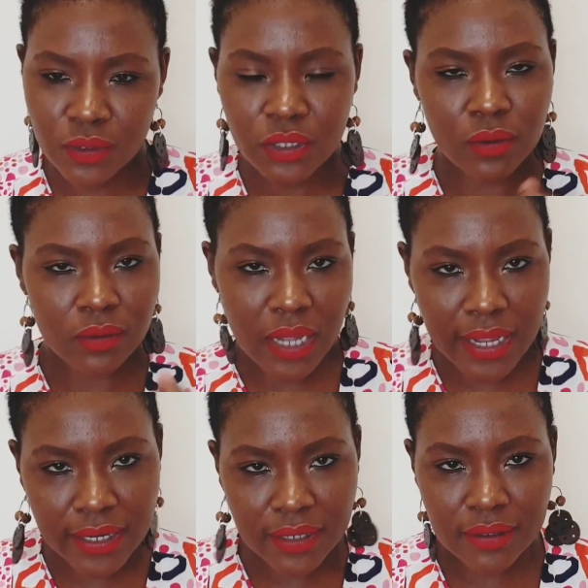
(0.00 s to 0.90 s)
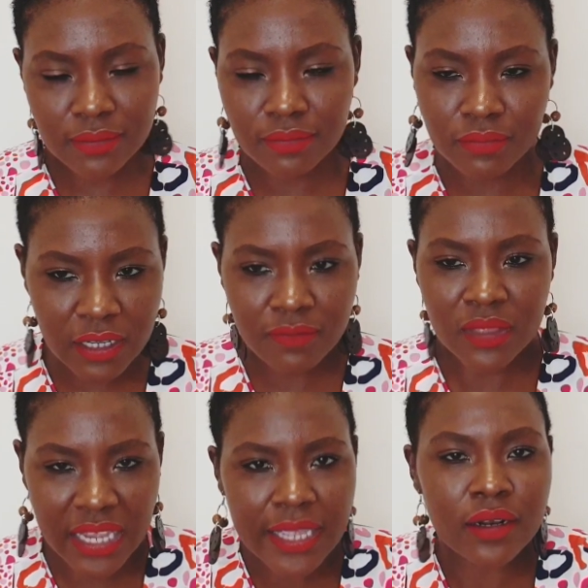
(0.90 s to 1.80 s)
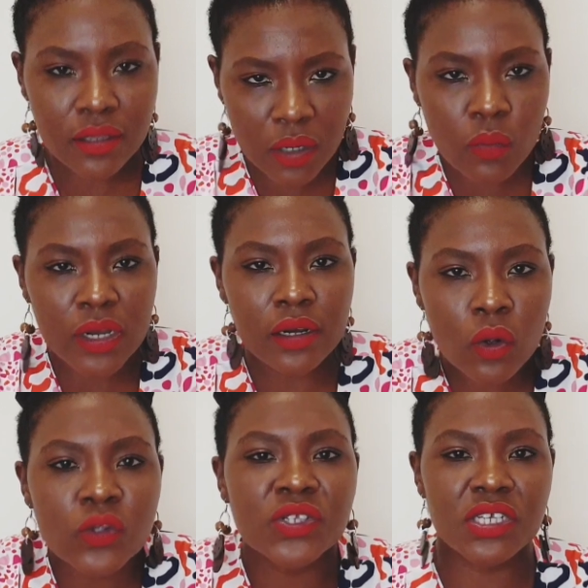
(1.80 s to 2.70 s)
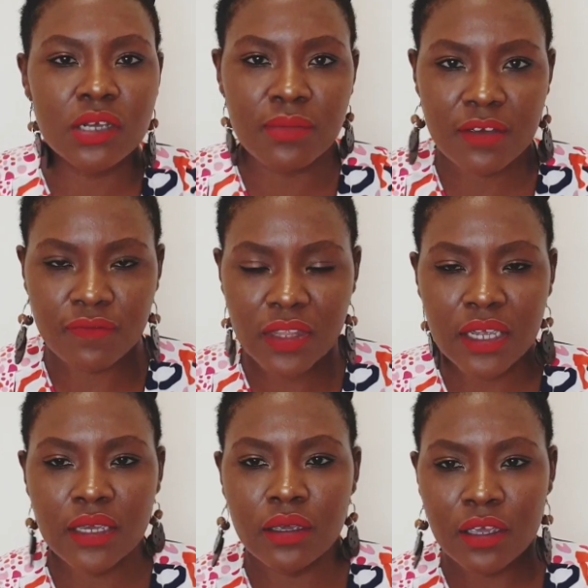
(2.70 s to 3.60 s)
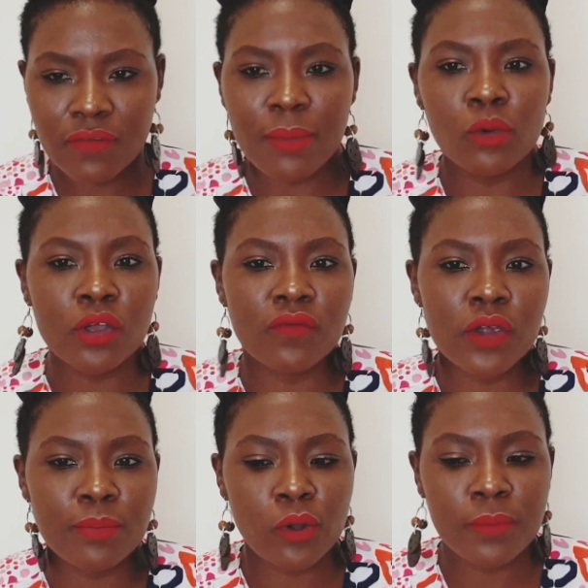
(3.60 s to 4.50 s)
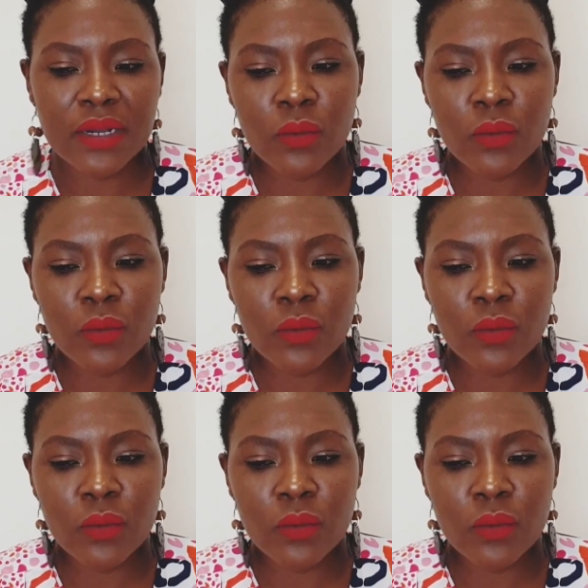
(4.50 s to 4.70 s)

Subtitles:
they will consider me if I'm looking for employment.